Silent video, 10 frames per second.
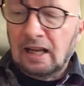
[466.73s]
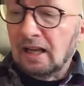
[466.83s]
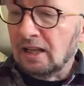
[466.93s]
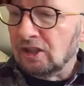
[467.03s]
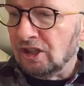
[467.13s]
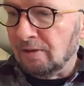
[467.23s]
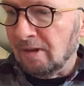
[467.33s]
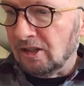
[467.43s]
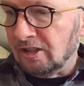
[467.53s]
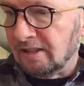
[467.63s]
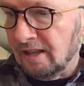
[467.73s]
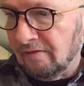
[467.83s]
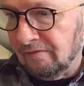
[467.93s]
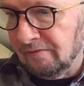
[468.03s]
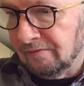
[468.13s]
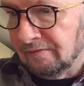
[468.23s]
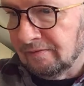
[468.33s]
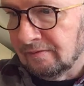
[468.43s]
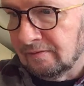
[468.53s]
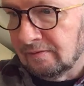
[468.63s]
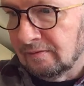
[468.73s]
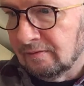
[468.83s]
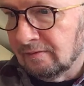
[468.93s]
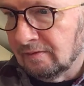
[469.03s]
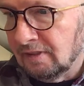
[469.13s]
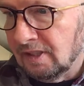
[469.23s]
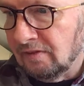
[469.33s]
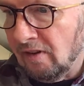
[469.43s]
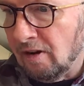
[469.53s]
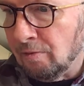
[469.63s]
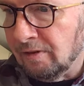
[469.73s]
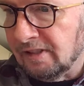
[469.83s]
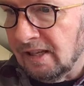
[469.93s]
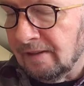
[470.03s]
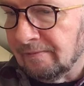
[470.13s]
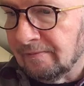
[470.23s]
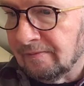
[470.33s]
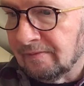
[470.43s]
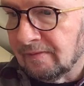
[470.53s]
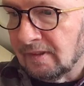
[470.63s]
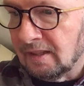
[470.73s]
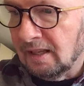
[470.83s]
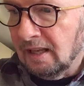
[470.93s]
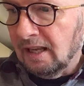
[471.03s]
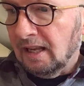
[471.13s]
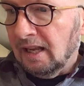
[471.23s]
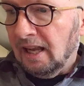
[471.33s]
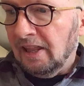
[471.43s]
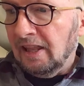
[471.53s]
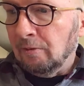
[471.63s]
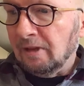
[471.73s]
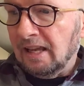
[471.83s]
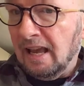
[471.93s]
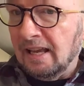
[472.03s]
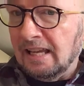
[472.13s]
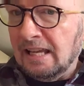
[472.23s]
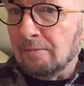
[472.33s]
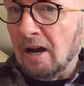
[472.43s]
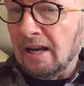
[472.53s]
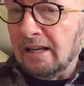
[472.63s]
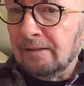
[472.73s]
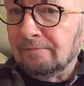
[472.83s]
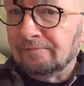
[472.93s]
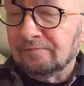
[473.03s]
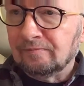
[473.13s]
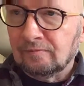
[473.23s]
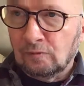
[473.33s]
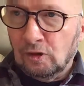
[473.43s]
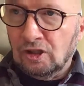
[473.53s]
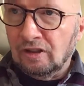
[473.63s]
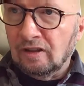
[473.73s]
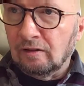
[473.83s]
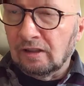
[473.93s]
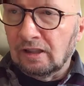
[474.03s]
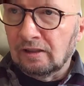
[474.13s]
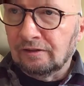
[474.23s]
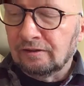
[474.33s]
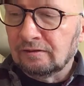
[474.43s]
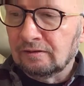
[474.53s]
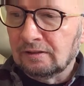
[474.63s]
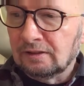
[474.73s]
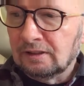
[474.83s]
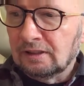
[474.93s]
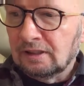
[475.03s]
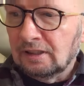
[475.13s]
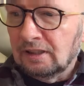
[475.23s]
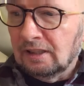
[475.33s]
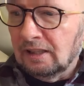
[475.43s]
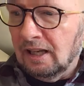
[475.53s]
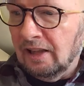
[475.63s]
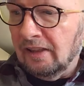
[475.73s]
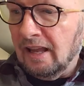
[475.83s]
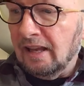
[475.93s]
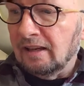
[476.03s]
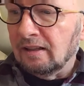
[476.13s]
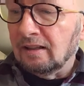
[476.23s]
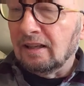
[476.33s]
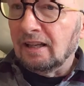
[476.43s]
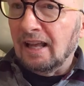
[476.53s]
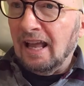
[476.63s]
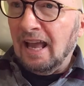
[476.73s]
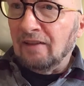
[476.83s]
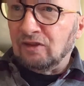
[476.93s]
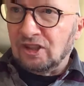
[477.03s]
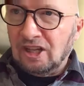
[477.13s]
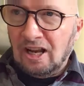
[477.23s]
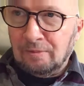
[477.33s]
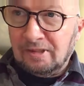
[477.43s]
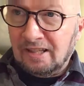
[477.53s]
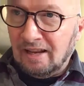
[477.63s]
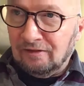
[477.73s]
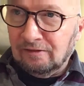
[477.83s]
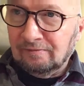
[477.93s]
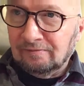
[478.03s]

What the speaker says: and G major 7. It's very pretty. And then we get E minor, which you know and love, and then F sharp 7